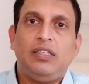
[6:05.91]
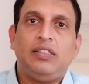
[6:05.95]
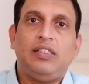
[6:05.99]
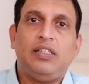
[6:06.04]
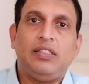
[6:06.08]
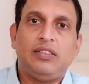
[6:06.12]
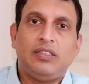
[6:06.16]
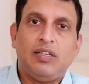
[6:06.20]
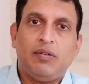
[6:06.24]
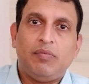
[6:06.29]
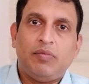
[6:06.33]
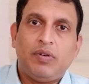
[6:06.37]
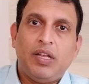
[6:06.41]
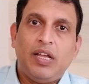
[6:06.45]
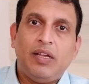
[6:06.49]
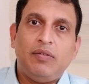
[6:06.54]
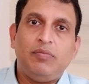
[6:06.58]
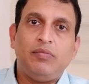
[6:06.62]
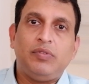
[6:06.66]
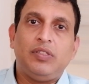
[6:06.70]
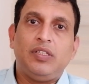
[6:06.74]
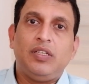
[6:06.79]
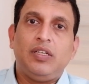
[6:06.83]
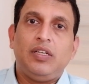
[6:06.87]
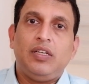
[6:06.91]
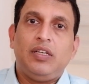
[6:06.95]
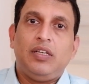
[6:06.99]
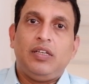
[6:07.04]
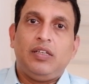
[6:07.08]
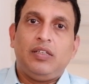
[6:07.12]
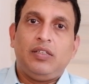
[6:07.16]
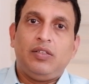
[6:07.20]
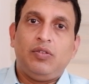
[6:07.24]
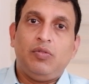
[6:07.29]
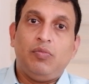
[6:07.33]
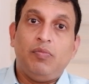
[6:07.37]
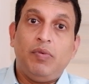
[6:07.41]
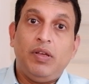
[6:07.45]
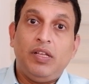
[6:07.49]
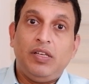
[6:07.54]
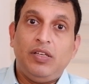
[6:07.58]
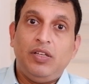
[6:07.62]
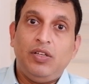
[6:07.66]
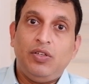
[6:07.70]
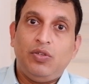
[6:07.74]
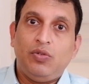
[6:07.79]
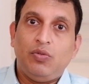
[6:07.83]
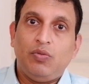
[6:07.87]
Then sometimes you may
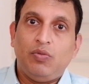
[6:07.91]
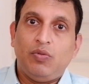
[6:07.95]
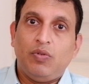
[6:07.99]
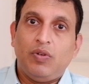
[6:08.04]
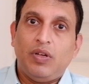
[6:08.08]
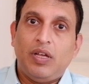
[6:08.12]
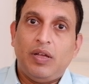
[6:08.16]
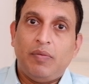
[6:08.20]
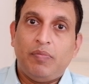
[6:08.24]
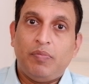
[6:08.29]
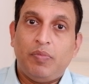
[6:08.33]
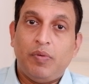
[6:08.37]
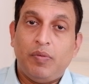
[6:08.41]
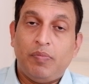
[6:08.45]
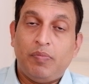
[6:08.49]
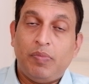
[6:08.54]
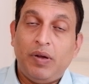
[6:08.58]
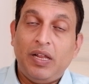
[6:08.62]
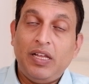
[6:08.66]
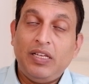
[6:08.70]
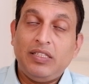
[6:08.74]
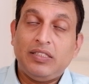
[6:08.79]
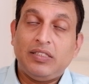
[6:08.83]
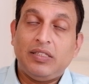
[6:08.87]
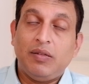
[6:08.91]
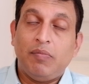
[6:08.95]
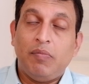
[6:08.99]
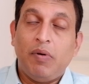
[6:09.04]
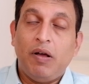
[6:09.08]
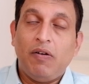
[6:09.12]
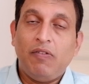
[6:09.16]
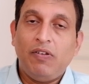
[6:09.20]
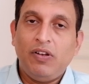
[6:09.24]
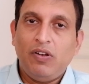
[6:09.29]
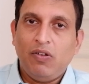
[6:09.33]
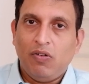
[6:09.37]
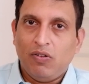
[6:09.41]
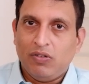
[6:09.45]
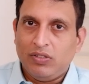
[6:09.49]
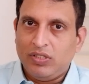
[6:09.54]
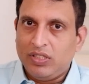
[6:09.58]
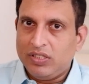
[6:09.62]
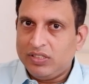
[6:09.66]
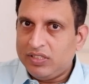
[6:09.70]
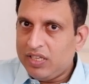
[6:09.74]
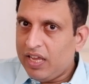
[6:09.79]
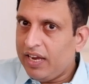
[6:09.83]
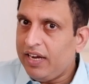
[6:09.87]
need to place the bowel on
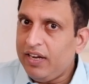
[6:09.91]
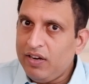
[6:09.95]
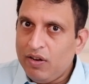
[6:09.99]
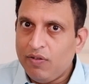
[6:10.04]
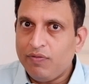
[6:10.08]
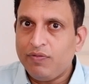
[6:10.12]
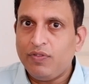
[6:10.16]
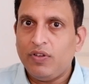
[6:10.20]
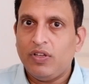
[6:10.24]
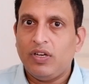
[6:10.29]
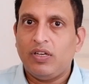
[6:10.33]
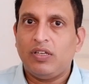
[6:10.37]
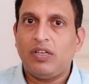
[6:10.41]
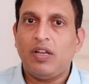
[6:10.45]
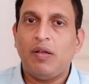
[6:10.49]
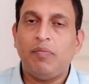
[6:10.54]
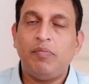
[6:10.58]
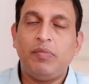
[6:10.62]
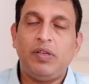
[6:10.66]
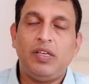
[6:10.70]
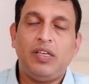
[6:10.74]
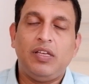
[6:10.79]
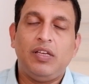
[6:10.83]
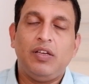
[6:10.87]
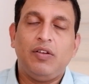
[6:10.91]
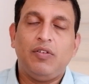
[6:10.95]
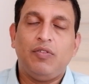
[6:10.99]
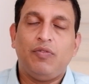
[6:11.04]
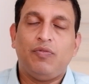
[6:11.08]
the side of your tummy,